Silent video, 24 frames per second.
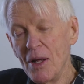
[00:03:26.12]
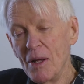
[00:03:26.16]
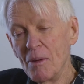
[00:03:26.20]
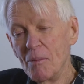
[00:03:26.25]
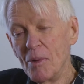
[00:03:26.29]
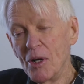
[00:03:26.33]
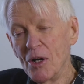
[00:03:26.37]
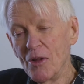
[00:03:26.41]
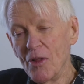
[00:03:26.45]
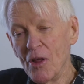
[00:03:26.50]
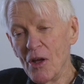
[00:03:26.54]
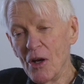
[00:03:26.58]

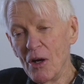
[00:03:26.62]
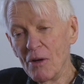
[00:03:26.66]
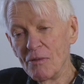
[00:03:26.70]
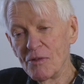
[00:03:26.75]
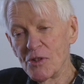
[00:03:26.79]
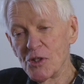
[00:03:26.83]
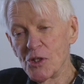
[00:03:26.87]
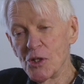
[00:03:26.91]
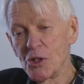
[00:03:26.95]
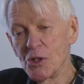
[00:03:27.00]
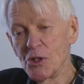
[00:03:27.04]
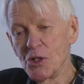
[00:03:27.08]
by the
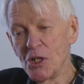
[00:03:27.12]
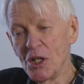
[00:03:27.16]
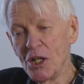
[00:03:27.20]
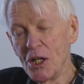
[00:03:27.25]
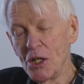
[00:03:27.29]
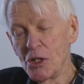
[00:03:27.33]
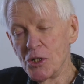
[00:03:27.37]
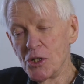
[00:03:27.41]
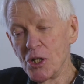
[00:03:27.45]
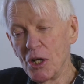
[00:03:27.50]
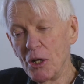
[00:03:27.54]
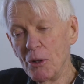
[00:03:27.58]
officers
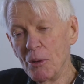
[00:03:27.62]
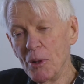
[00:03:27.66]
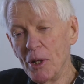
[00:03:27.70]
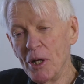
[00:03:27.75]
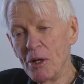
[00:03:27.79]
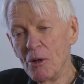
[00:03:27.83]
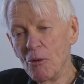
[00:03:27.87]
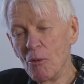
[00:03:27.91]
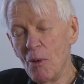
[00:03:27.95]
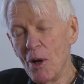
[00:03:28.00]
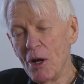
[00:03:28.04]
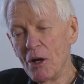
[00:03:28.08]
in
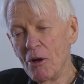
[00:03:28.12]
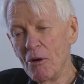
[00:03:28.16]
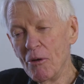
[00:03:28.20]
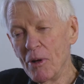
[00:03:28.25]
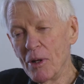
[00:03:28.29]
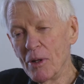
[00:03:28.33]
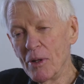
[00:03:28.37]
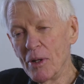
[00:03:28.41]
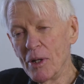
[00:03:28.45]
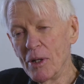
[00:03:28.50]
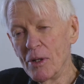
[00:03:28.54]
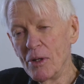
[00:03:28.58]
SOE
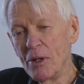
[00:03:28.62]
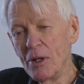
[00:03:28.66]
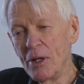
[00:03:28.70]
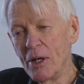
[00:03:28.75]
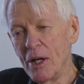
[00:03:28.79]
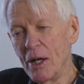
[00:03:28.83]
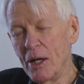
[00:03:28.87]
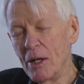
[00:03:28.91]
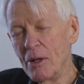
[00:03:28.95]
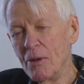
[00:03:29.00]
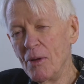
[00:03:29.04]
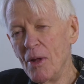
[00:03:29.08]
wondering
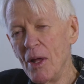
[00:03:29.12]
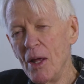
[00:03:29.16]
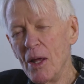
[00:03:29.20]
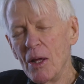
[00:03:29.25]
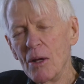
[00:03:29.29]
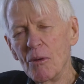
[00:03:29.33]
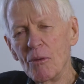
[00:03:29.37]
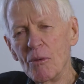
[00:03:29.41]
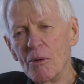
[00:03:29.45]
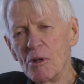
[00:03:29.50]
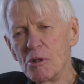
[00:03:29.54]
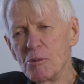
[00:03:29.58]
that,
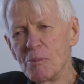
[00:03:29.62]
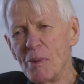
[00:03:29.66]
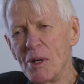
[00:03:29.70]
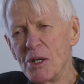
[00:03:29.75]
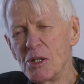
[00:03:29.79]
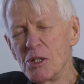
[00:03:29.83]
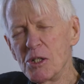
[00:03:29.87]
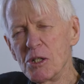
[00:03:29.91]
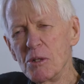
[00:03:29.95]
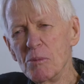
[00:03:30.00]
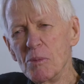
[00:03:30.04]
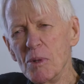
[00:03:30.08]
we're
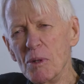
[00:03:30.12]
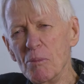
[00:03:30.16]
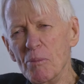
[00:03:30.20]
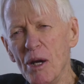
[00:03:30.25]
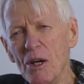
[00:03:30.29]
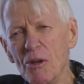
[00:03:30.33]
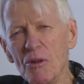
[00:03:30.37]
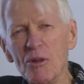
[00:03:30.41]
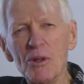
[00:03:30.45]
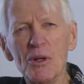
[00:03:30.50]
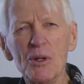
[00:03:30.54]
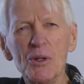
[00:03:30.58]
supposed to be
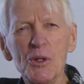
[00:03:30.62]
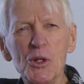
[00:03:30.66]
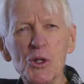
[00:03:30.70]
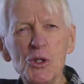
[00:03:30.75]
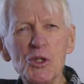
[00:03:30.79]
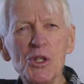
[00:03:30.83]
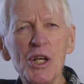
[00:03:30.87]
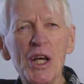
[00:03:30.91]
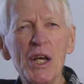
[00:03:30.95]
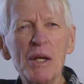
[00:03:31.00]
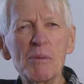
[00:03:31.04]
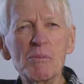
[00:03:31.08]
both on the
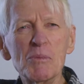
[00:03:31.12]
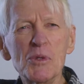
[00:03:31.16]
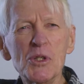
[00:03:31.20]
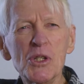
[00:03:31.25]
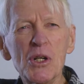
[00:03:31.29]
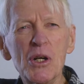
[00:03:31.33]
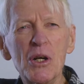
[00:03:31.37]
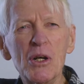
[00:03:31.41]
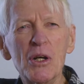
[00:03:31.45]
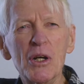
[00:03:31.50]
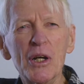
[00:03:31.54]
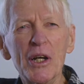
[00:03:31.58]
same
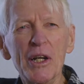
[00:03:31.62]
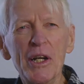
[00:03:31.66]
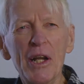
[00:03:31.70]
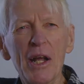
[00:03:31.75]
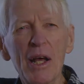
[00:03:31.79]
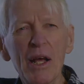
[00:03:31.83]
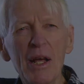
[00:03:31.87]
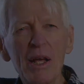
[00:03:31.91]
side.